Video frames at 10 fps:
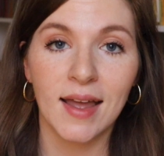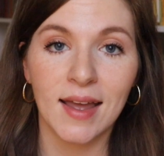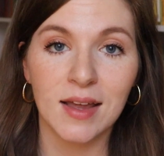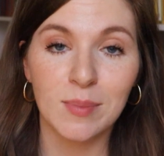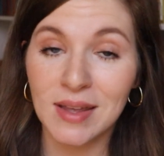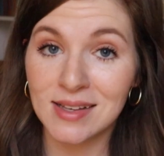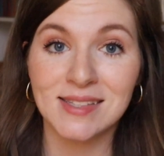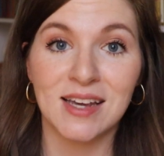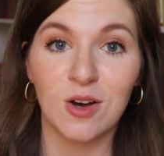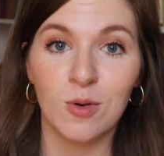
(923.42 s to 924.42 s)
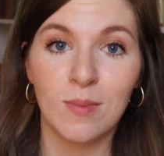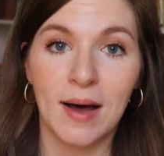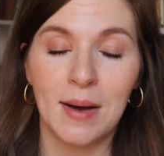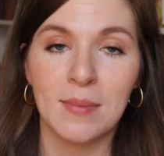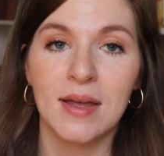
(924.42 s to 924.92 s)
and being a stay-at-home
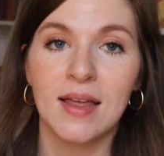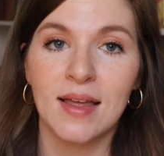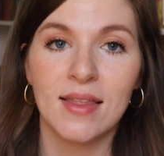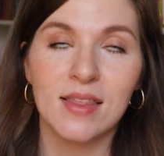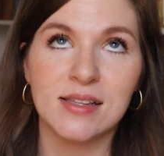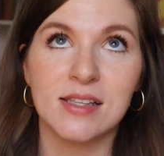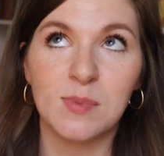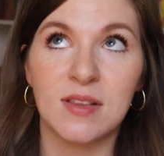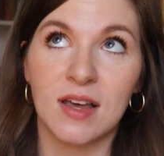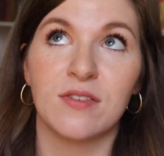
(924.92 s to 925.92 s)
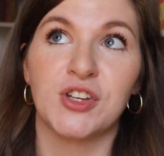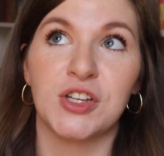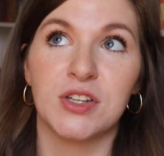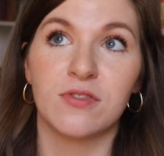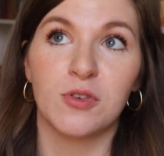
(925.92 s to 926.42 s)
mom. This has been
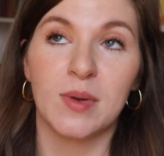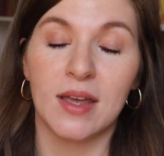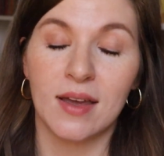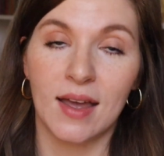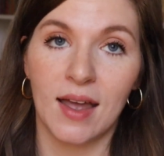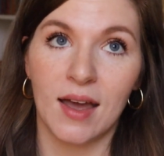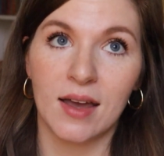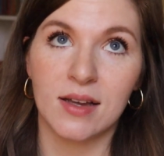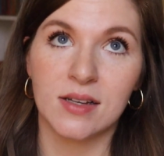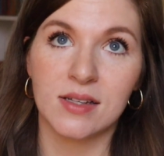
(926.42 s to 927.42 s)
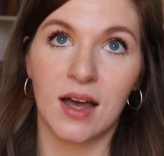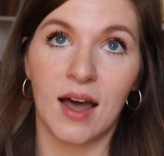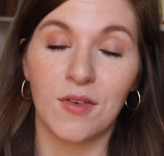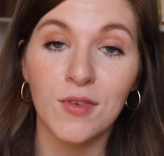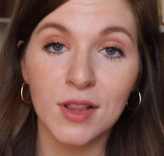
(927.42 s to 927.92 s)
life-changing for me, and
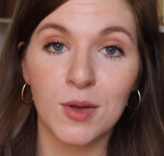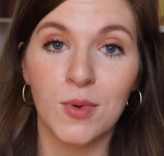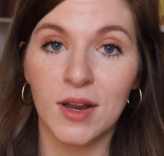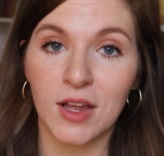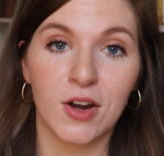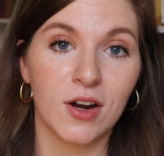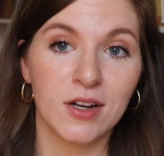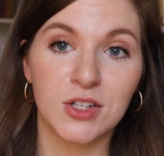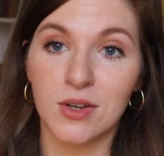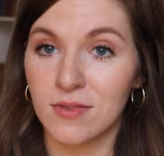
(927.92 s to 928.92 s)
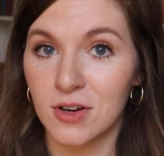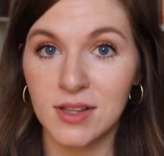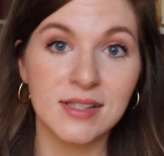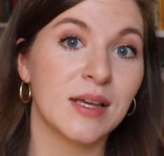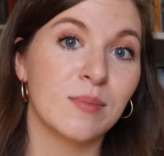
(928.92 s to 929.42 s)
I really want to encourage you, if you're in
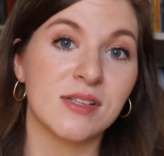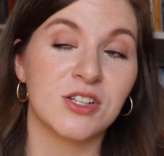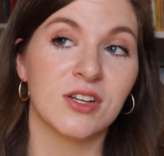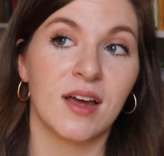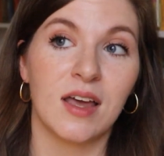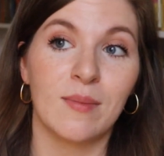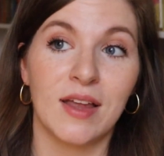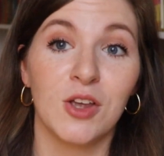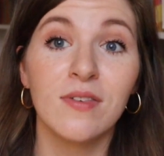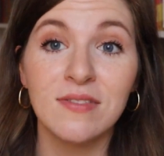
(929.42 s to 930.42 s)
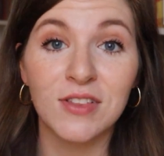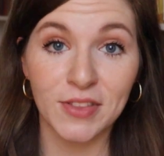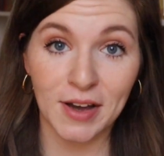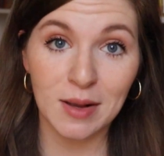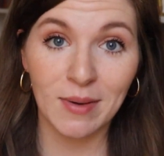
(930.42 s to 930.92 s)
the same position I am and you've even
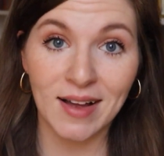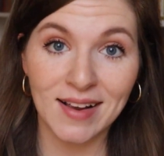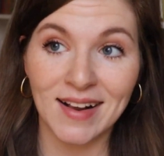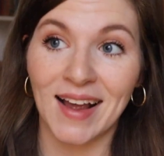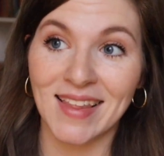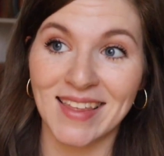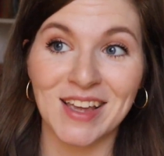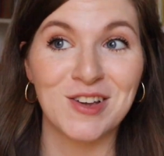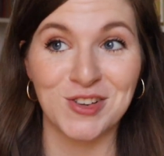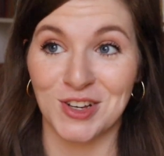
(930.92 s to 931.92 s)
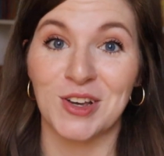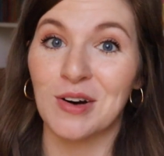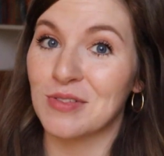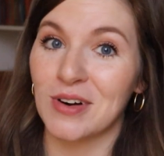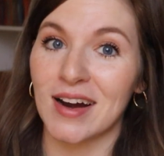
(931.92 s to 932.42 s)
thought about it, I think you should
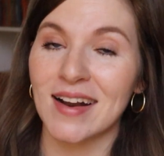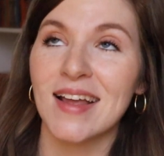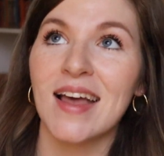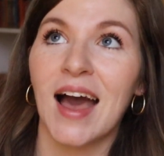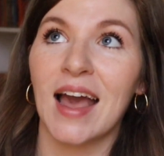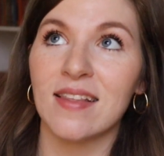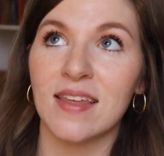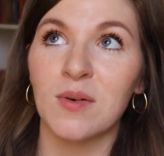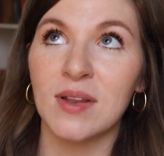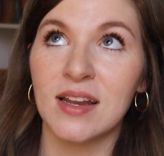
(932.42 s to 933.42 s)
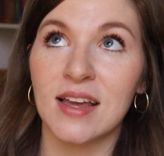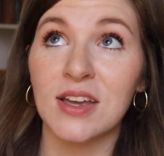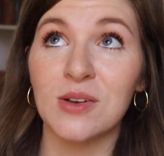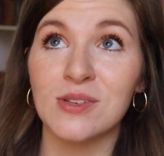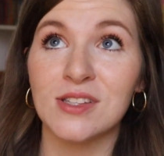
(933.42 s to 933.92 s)
go for it. I think we need to get
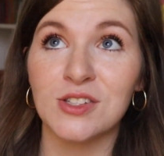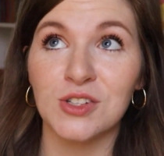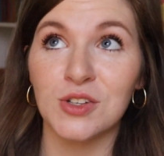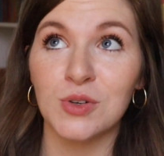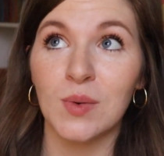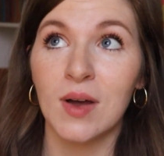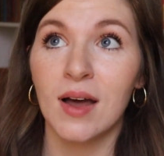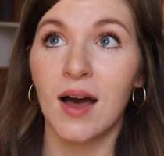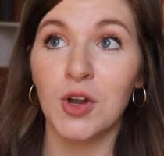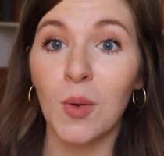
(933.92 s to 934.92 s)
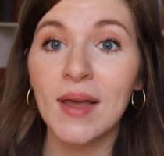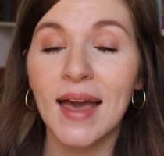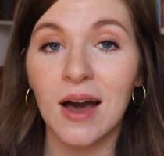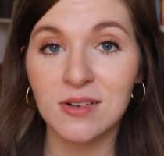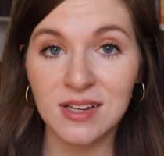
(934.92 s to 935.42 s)
used to knowing
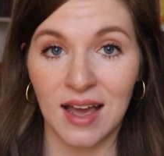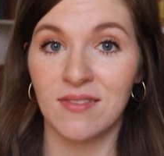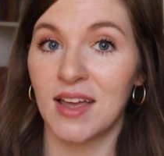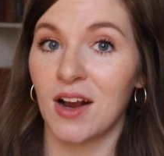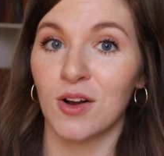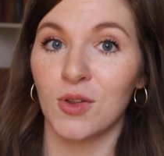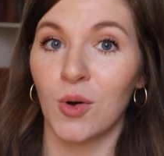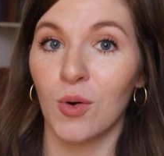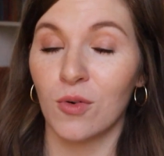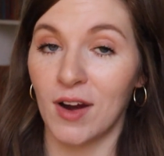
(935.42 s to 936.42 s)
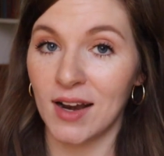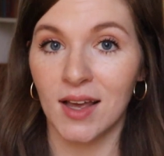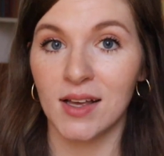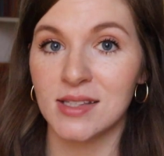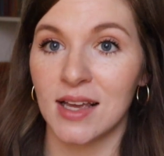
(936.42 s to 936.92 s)
how to navigate our local
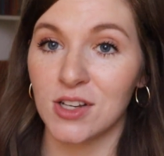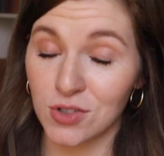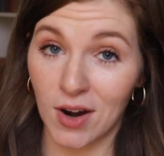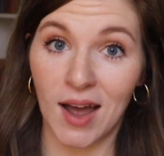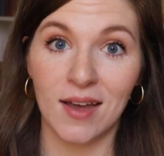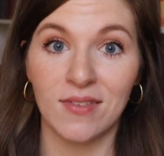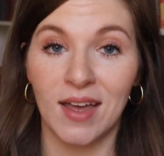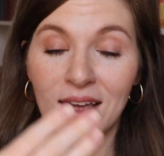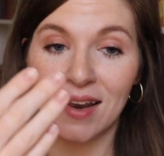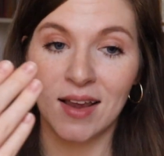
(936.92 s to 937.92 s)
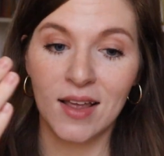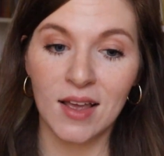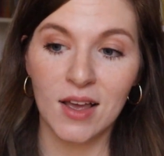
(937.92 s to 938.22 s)
radius and drive and